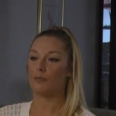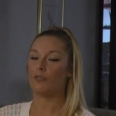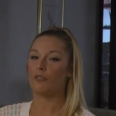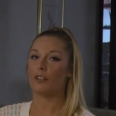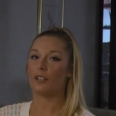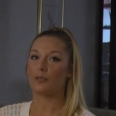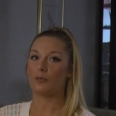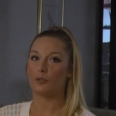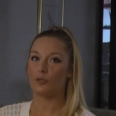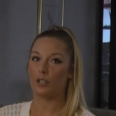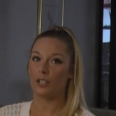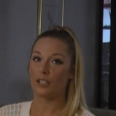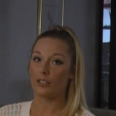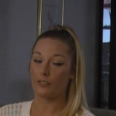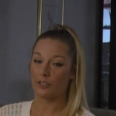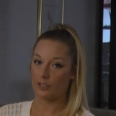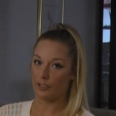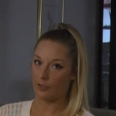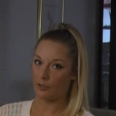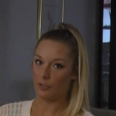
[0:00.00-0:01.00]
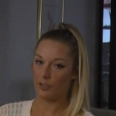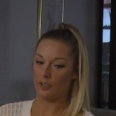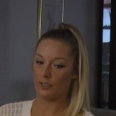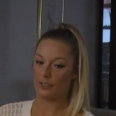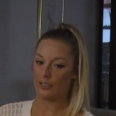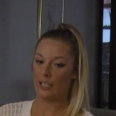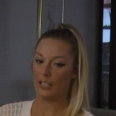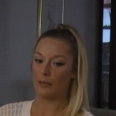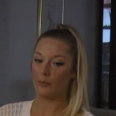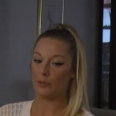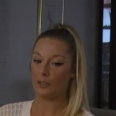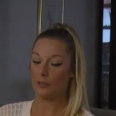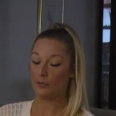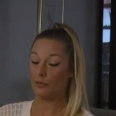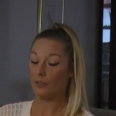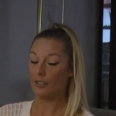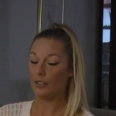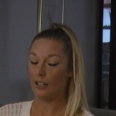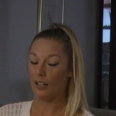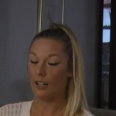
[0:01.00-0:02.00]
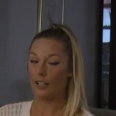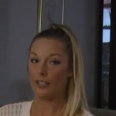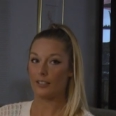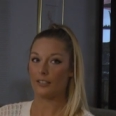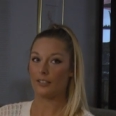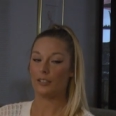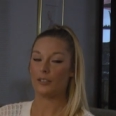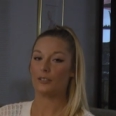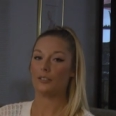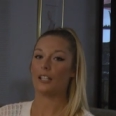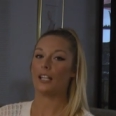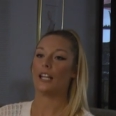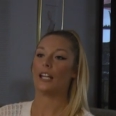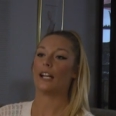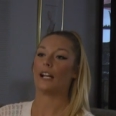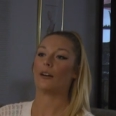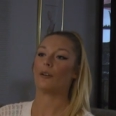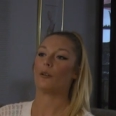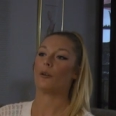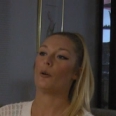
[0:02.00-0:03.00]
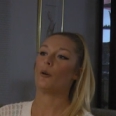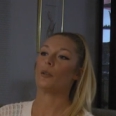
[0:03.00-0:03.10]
friends with Johnny for such a long time, we honestly used to hang out